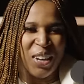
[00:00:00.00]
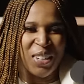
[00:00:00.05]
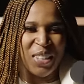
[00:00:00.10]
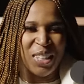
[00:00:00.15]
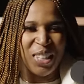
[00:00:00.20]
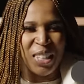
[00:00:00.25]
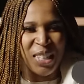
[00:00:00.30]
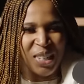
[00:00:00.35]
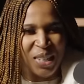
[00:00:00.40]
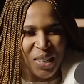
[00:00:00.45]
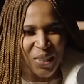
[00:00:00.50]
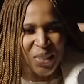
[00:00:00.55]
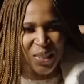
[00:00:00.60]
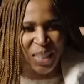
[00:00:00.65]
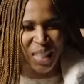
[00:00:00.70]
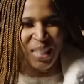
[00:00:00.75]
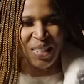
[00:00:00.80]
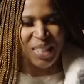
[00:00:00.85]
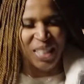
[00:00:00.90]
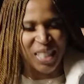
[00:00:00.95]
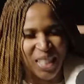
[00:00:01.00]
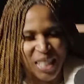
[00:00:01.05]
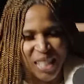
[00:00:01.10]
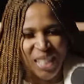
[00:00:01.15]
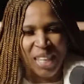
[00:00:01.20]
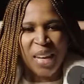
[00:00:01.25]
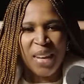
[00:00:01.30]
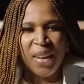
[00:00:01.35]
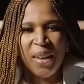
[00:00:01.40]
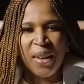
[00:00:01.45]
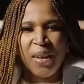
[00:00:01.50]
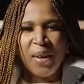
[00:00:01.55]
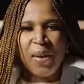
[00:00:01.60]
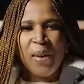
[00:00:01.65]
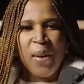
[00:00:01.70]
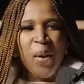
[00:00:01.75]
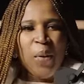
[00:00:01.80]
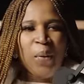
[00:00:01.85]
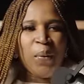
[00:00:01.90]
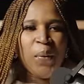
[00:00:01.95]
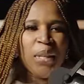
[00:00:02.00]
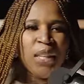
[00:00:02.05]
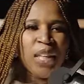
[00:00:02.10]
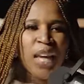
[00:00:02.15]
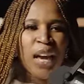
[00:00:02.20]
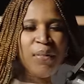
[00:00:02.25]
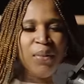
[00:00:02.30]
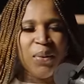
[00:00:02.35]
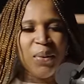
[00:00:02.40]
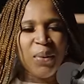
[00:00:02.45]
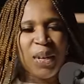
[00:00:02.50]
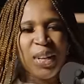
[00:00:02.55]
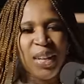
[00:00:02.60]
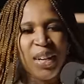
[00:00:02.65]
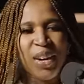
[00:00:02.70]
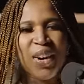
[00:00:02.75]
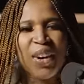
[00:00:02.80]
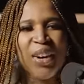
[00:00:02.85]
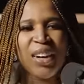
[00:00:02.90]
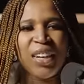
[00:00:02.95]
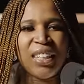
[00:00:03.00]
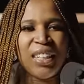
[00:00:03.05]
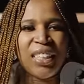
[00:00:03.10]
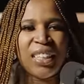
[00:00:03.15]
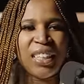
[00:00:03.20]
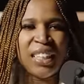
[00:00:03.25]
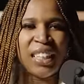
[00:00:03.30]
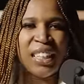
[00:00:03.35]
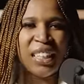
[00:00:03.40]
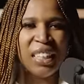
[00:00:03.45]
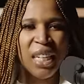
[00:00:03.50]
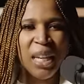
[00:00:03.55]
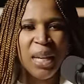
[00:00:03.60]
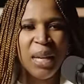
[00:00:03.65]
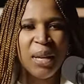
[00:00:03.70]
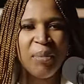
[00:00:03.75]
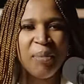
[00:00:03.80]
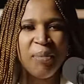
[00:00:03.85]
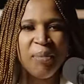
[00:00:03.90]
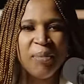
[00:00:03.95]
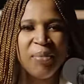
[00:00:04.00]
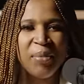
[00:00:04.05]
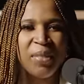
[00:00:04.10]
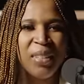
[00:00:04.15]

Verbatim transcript: I was gonna joke and I was gonna say, with everyone on the team